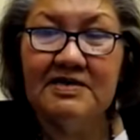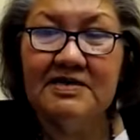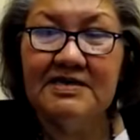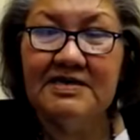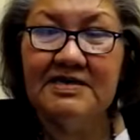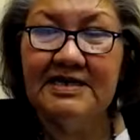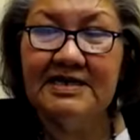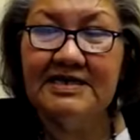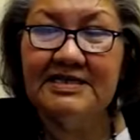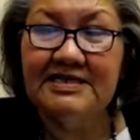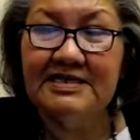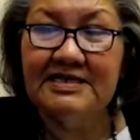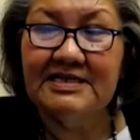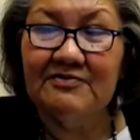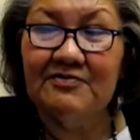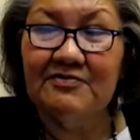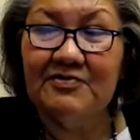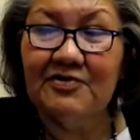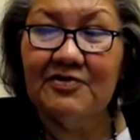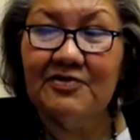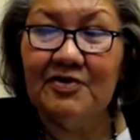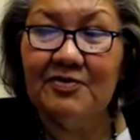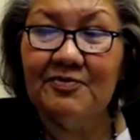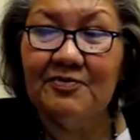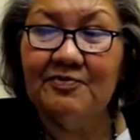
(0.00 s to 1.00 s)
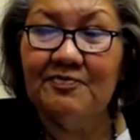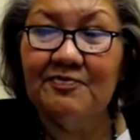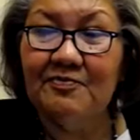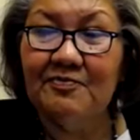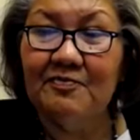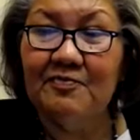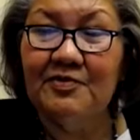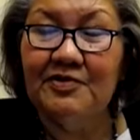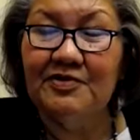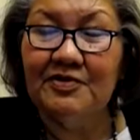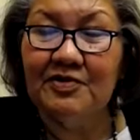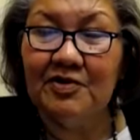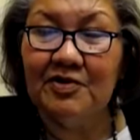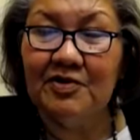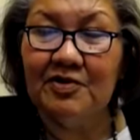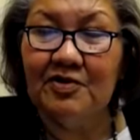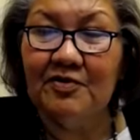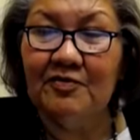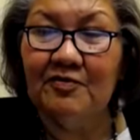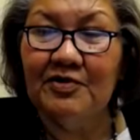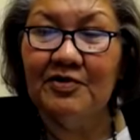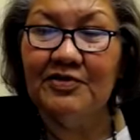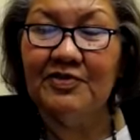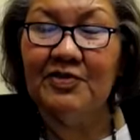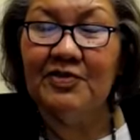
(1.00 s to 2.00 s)
connecting with our with our
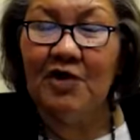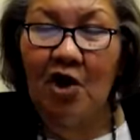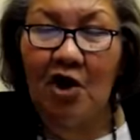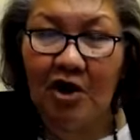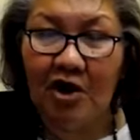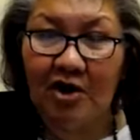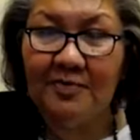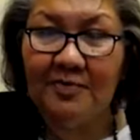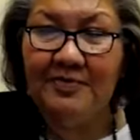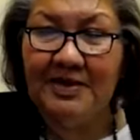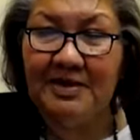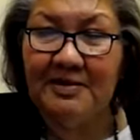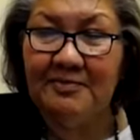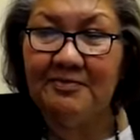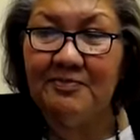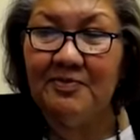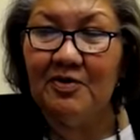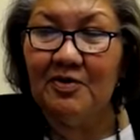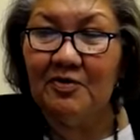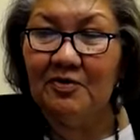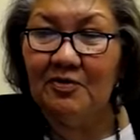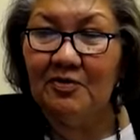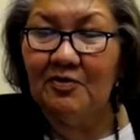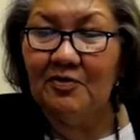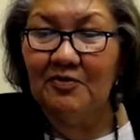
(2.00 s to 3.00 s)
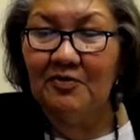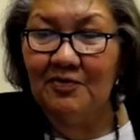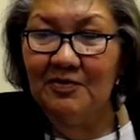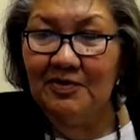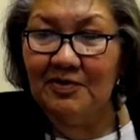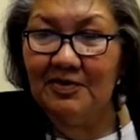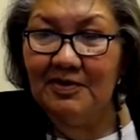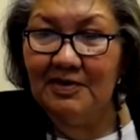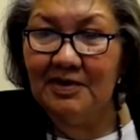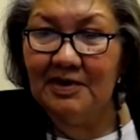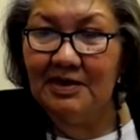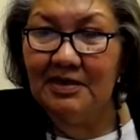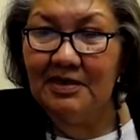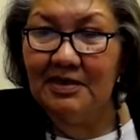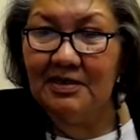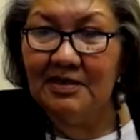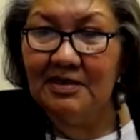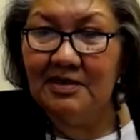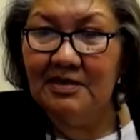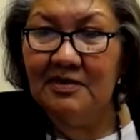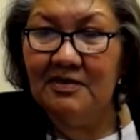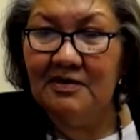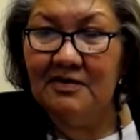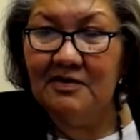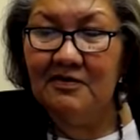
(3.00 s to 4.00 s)
with our people
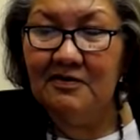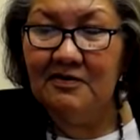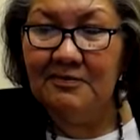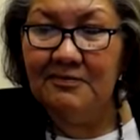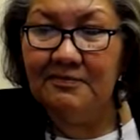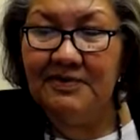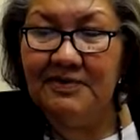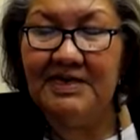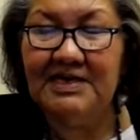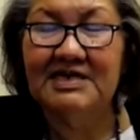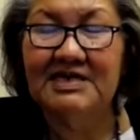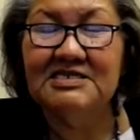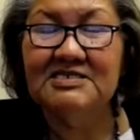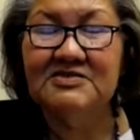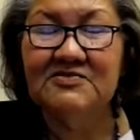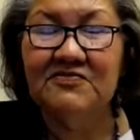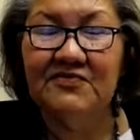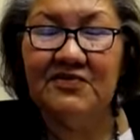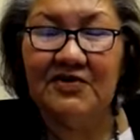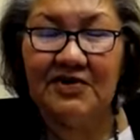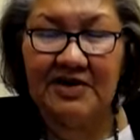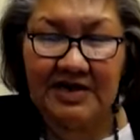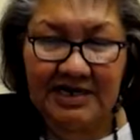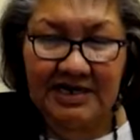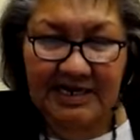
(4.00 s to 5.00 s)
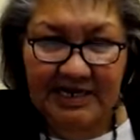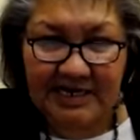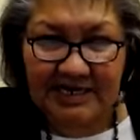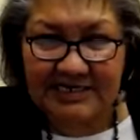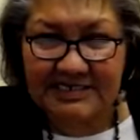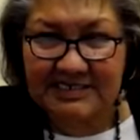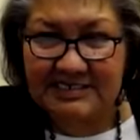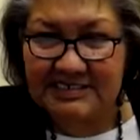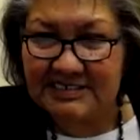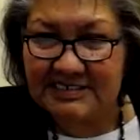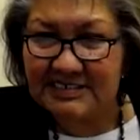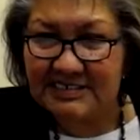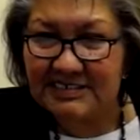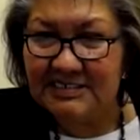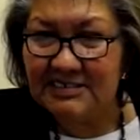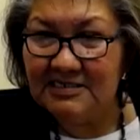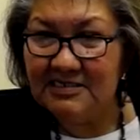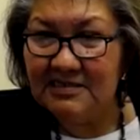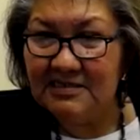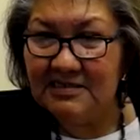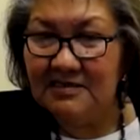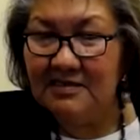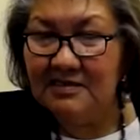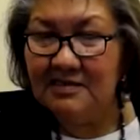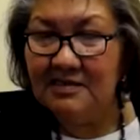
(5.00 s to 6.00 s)
because for us
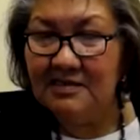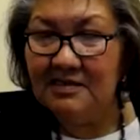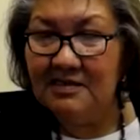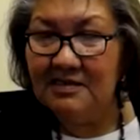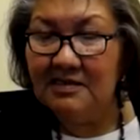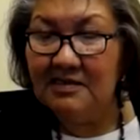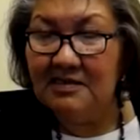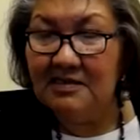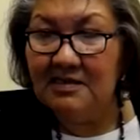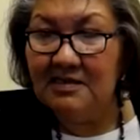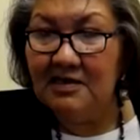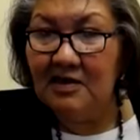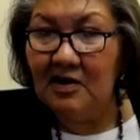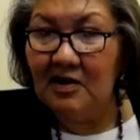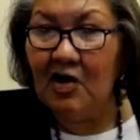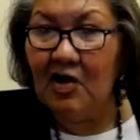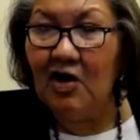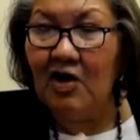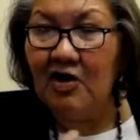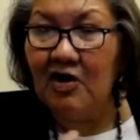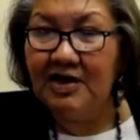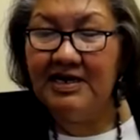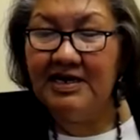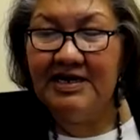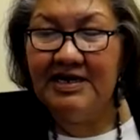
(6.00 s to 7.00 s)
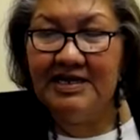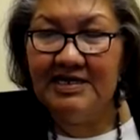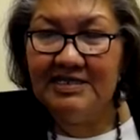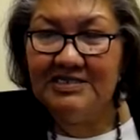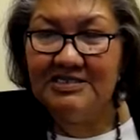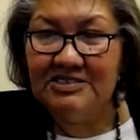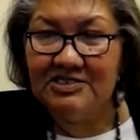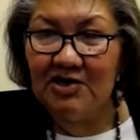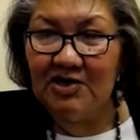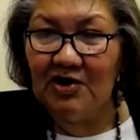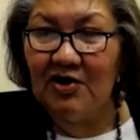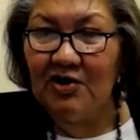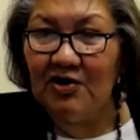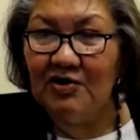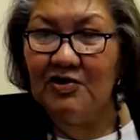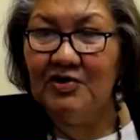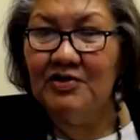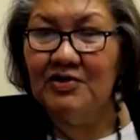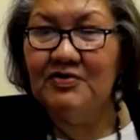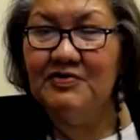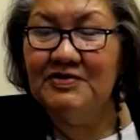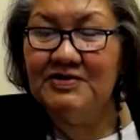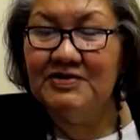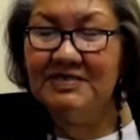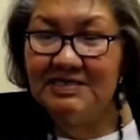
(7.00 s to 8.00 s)
our kids are
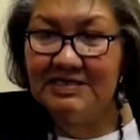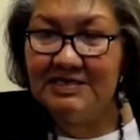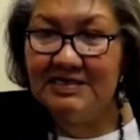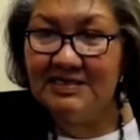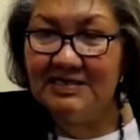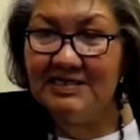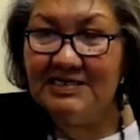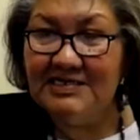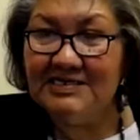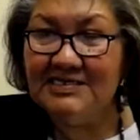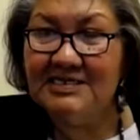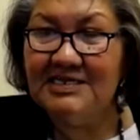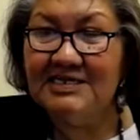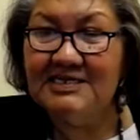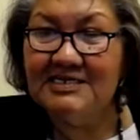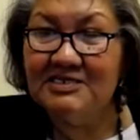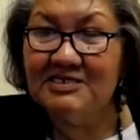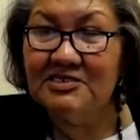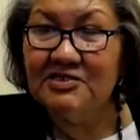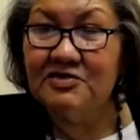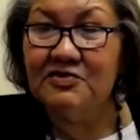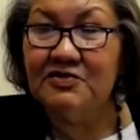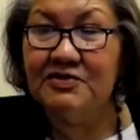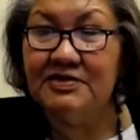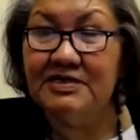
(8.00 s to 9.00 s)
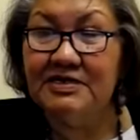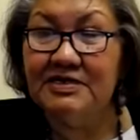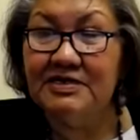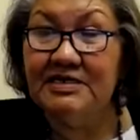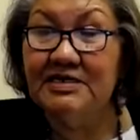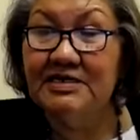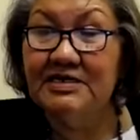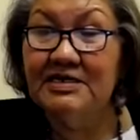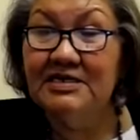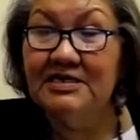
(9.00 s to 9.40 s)
losing this history